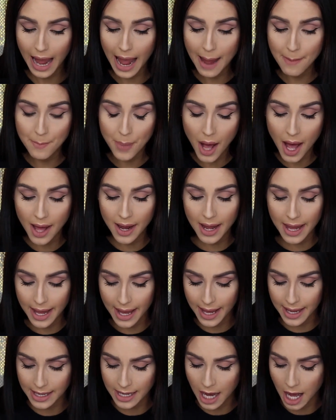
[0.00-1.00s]
I bought
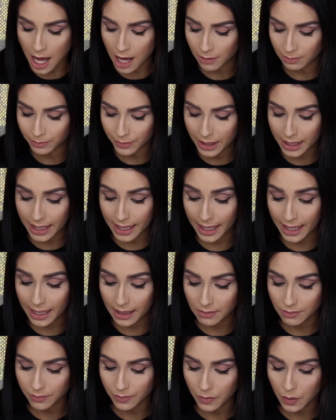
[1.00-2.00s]
a um,
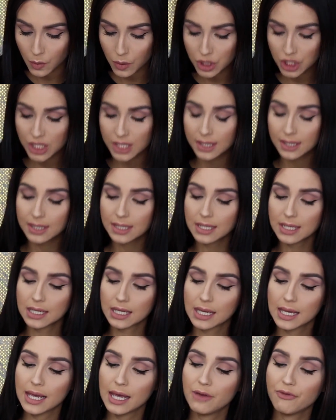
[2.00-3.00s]
kit, which is
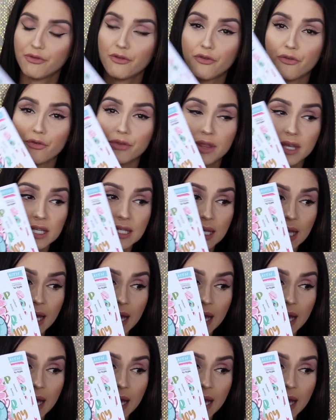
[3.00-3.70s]
the kit, this